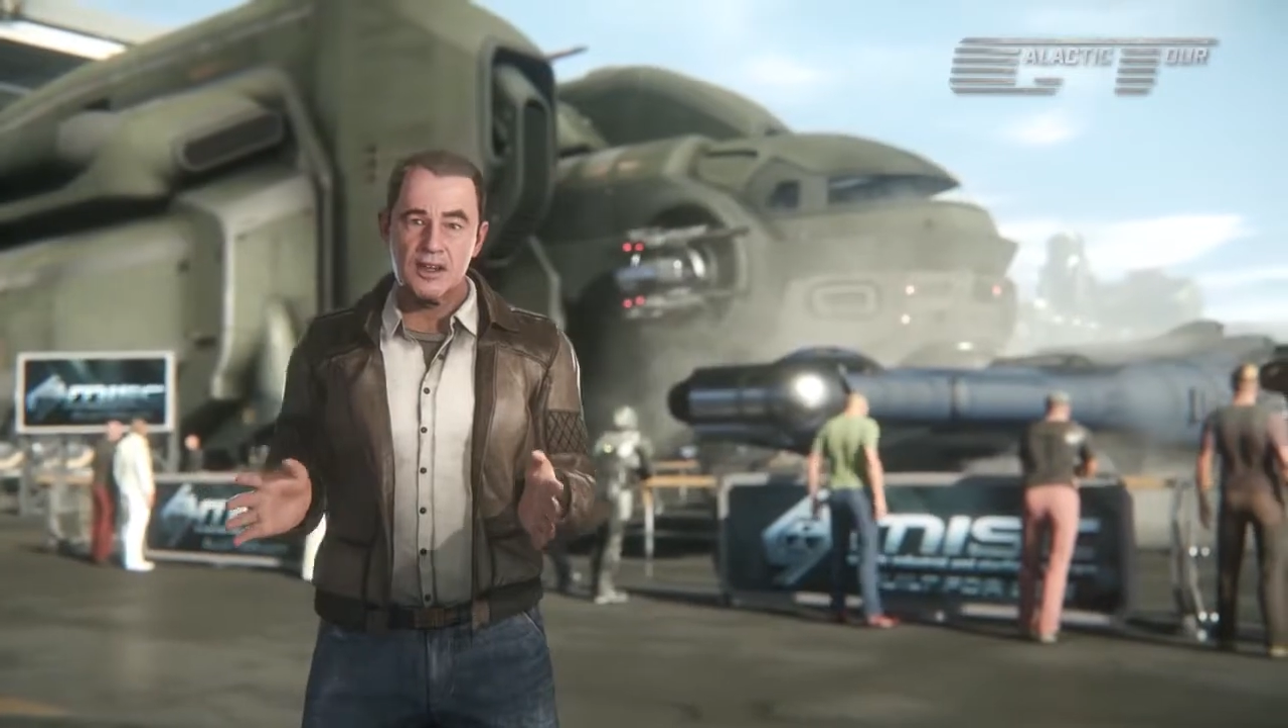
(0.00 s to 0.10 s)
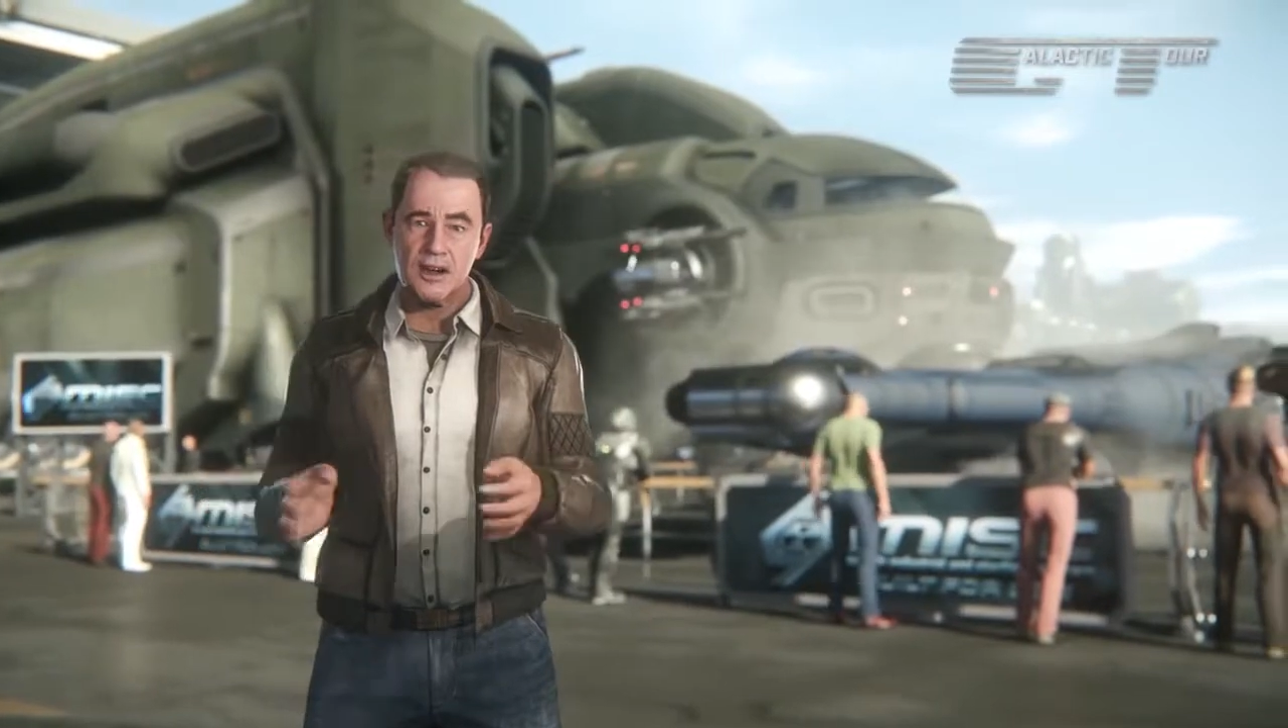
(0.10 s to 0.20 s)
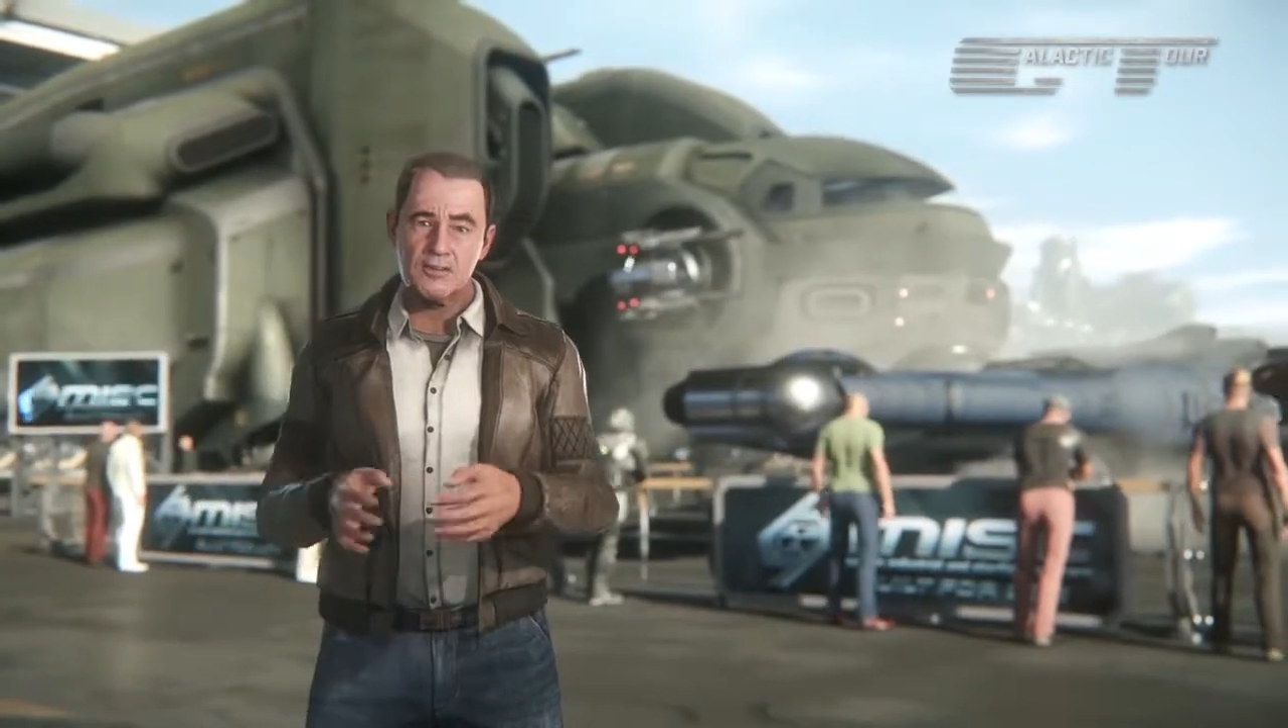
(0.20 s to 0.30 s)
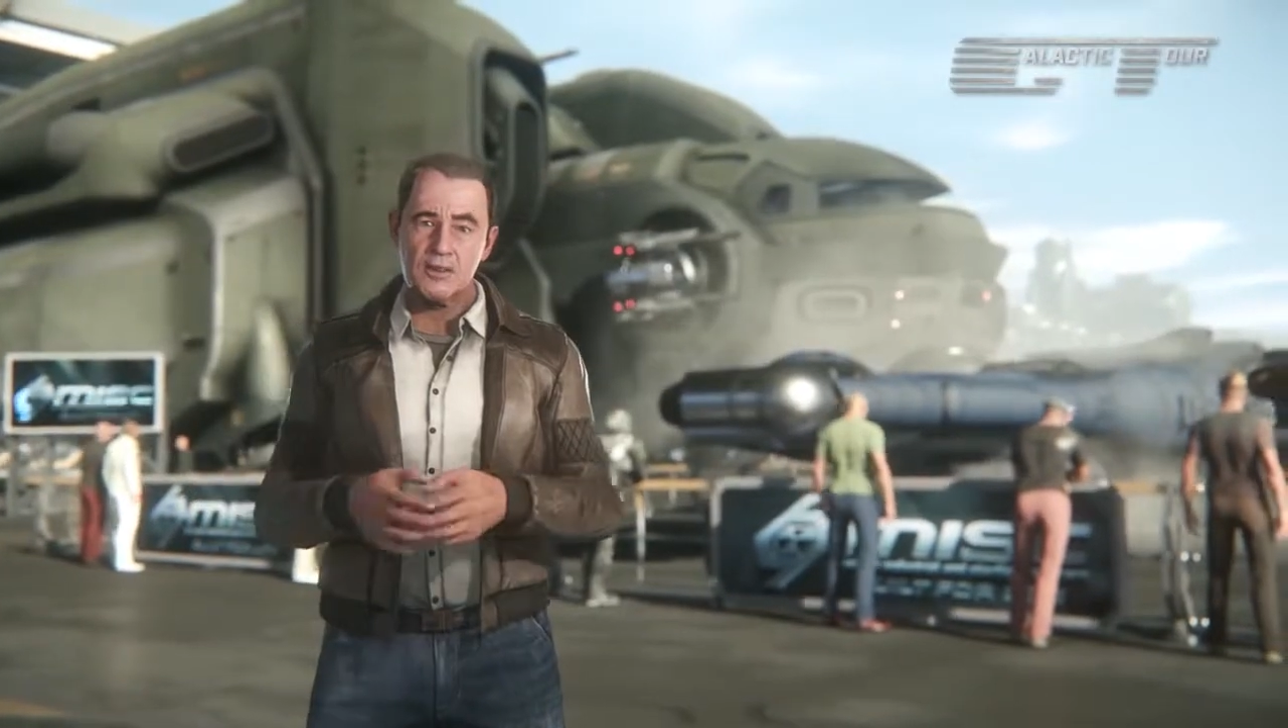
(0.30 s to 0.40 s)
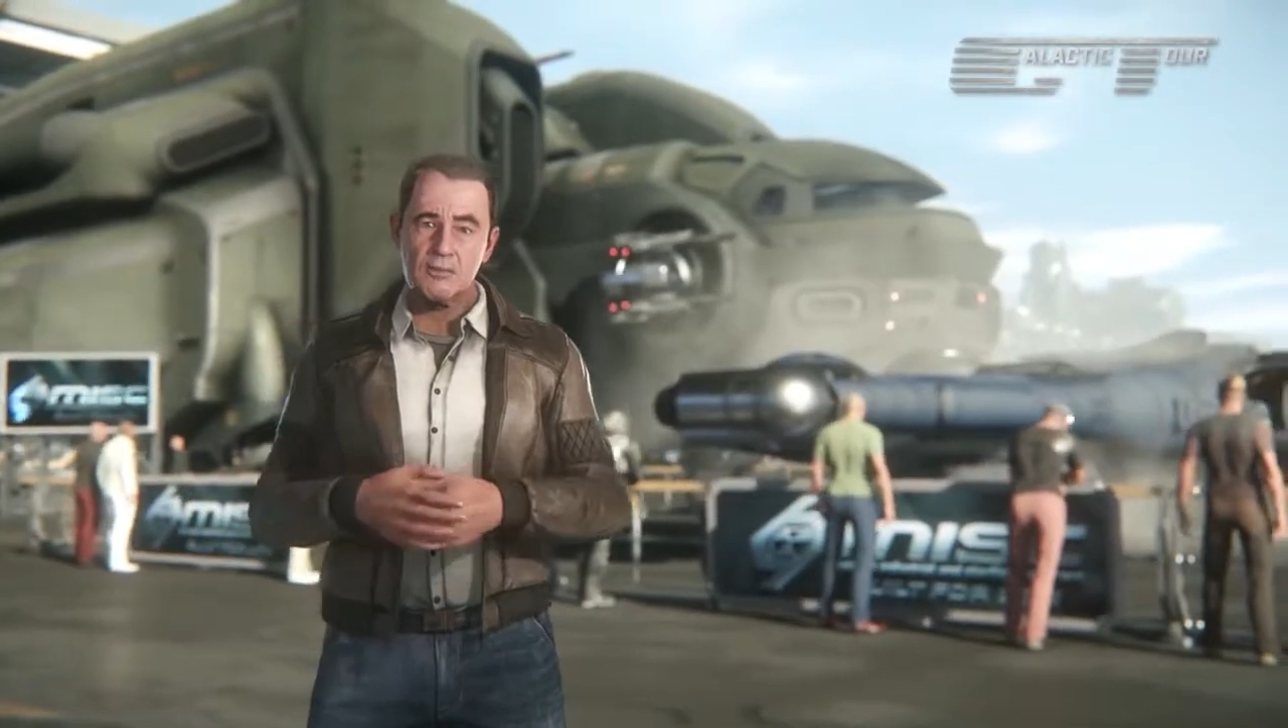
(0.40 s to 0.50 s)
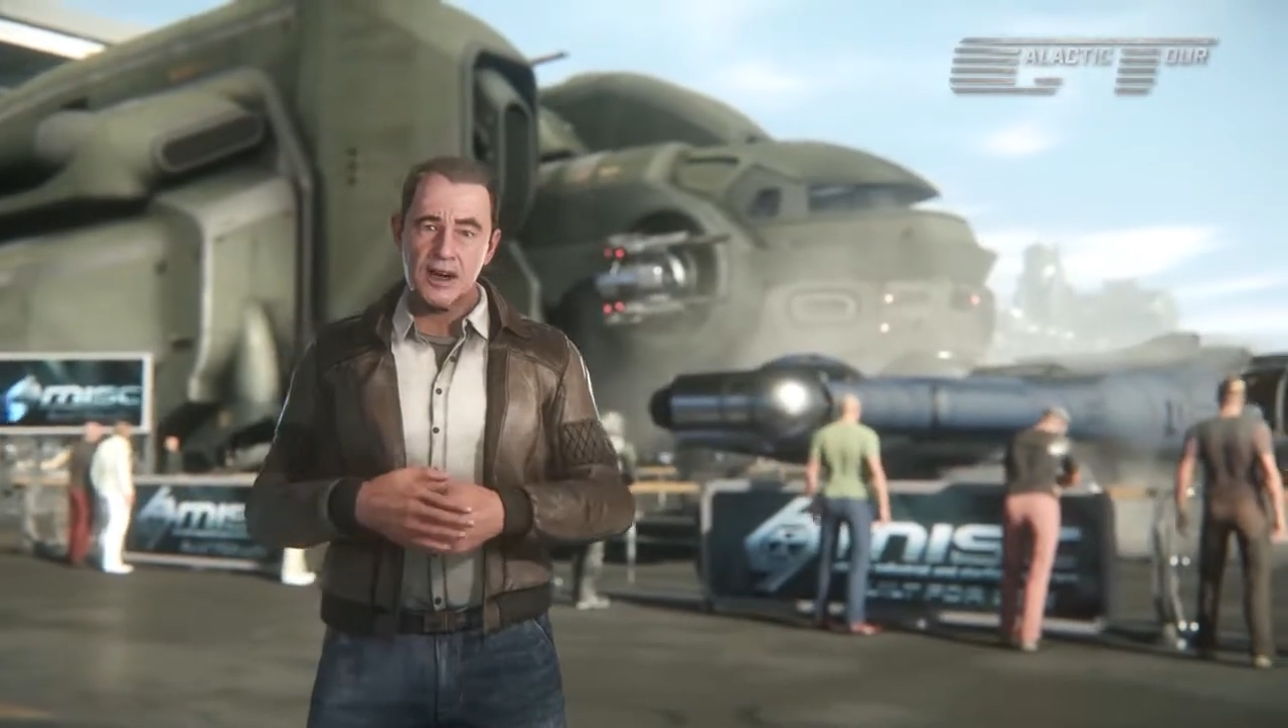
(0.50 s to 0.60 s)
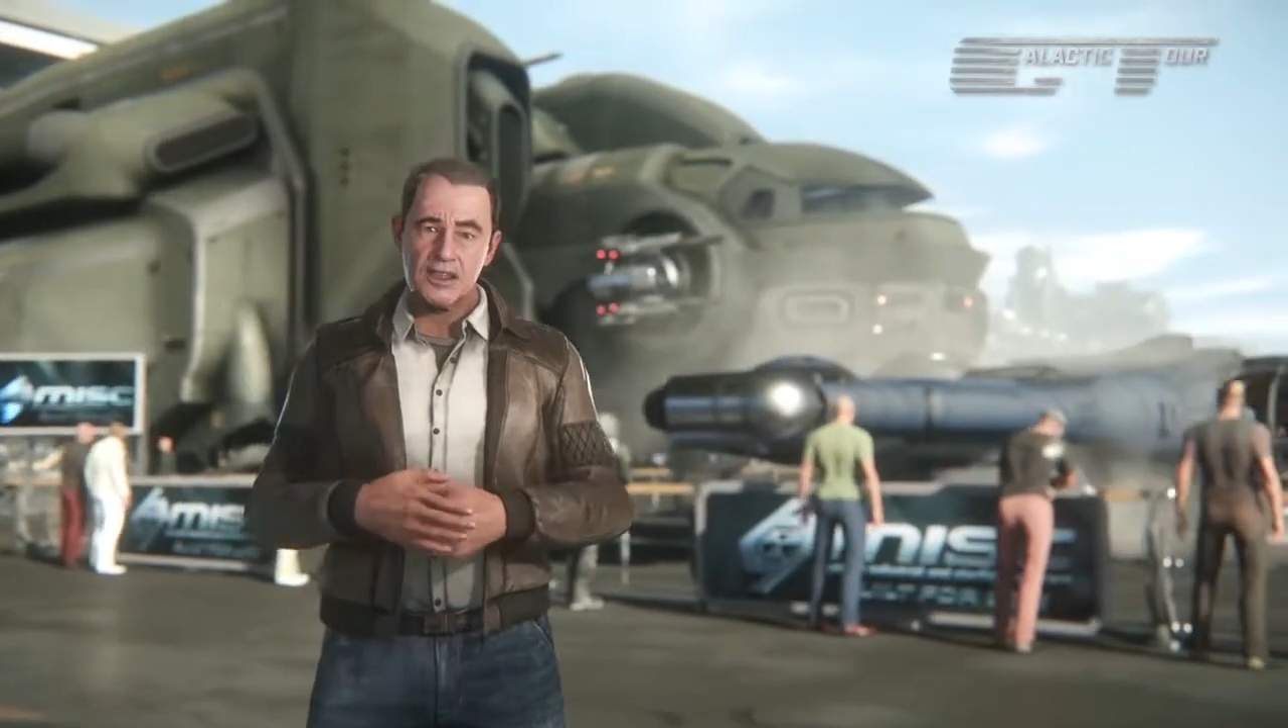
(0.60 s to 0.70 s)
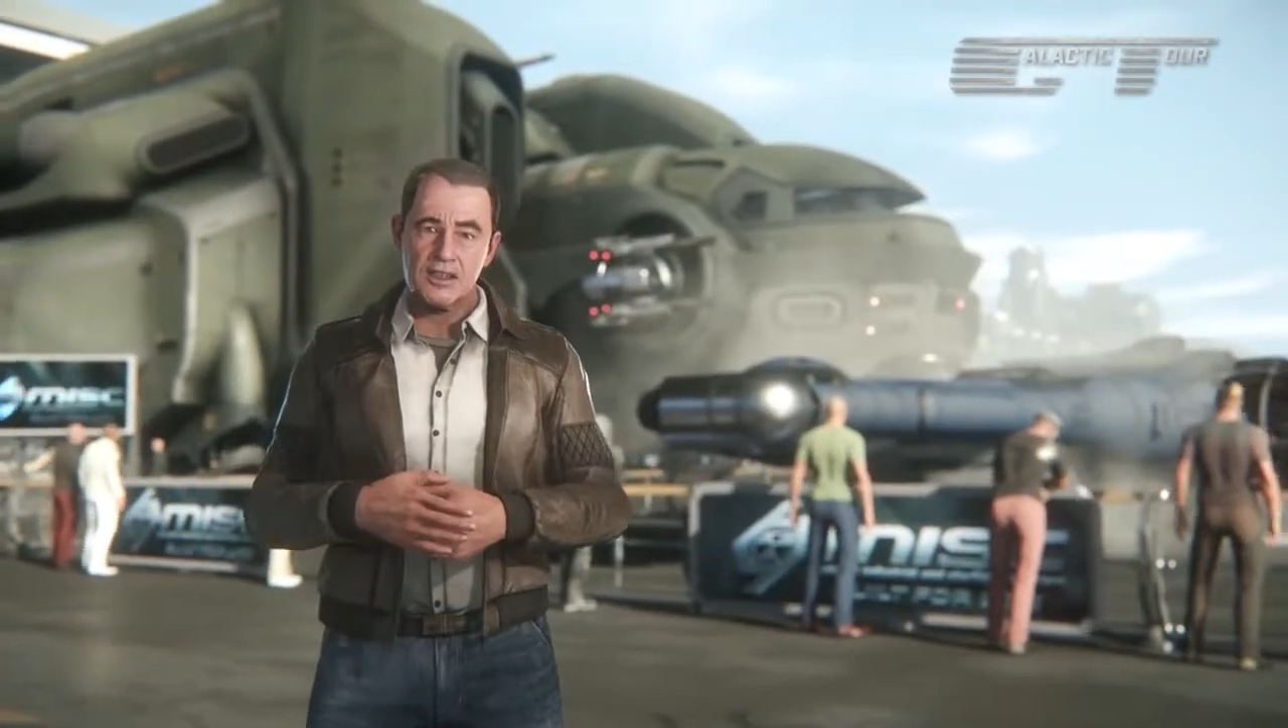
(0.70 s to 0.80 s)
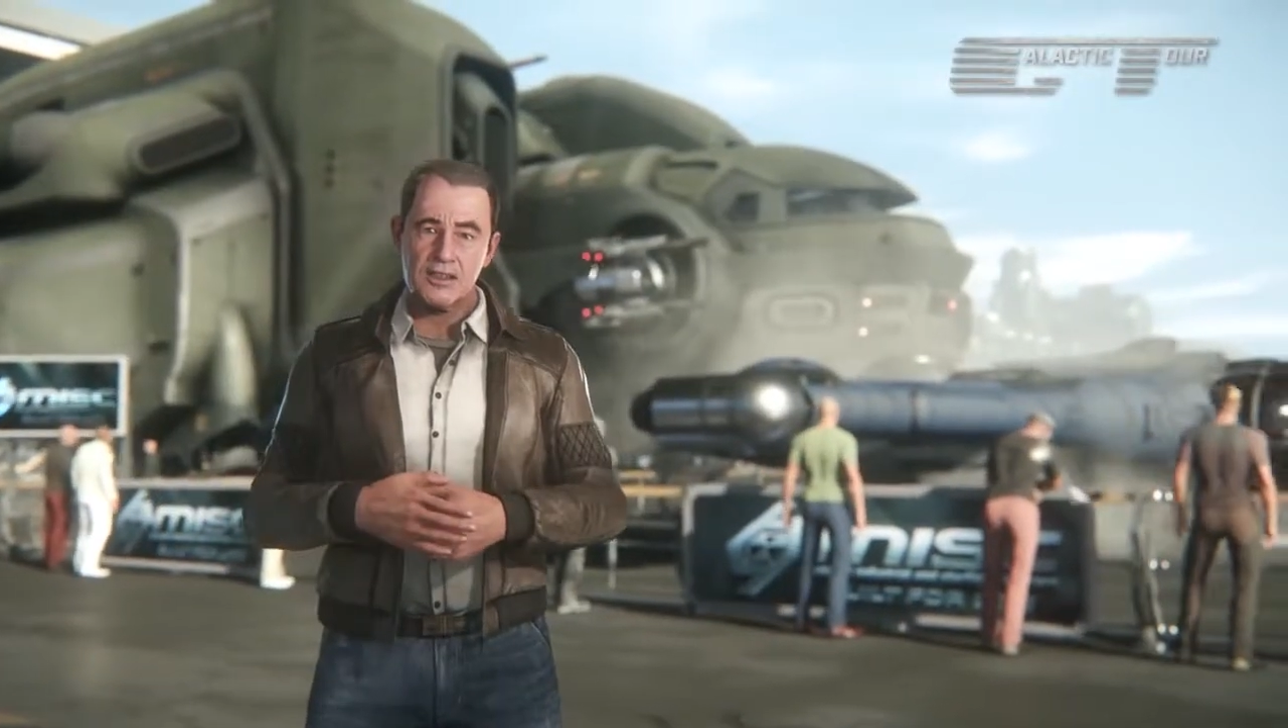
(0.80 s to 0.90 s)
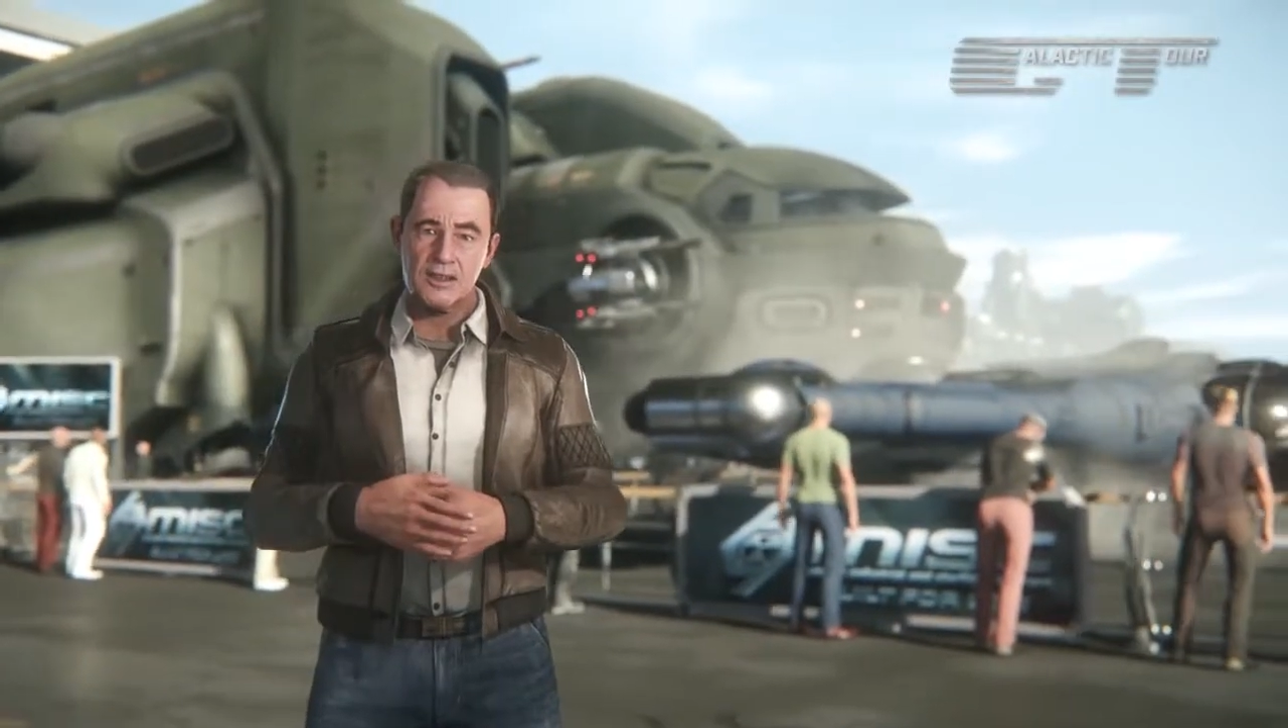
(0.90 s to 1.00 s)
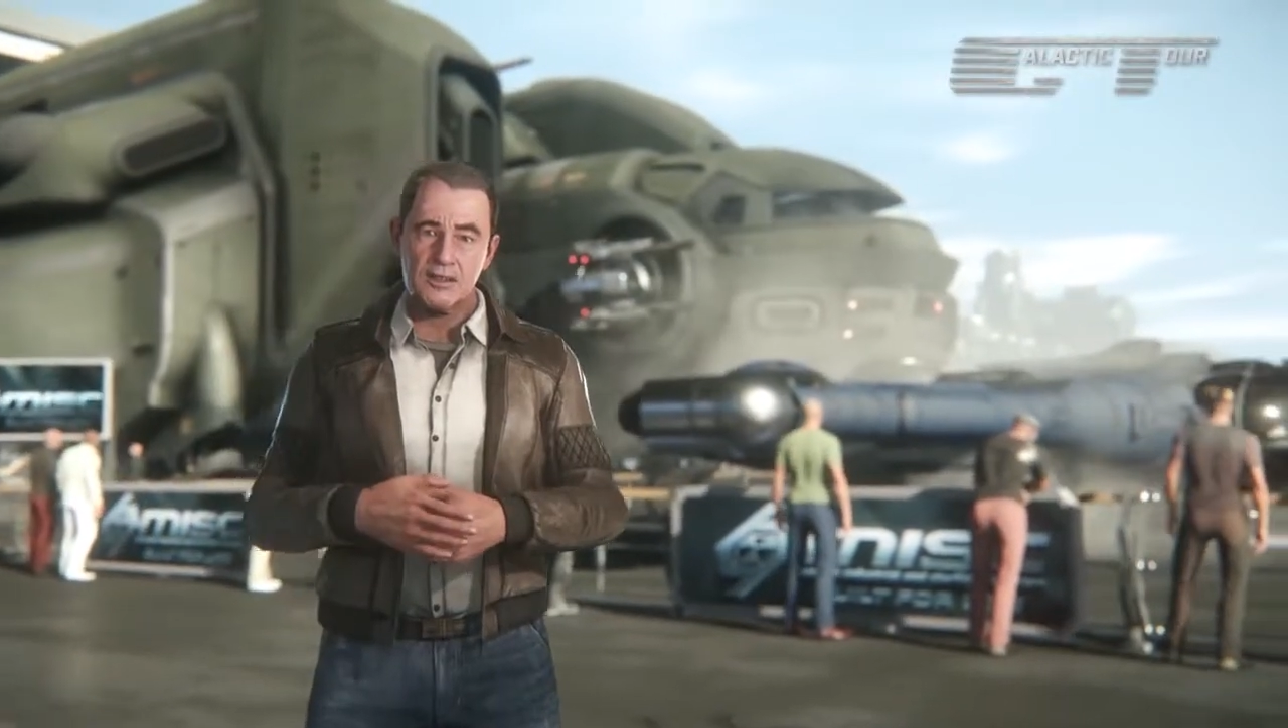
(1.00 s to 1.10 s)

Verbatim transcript: you have to admit,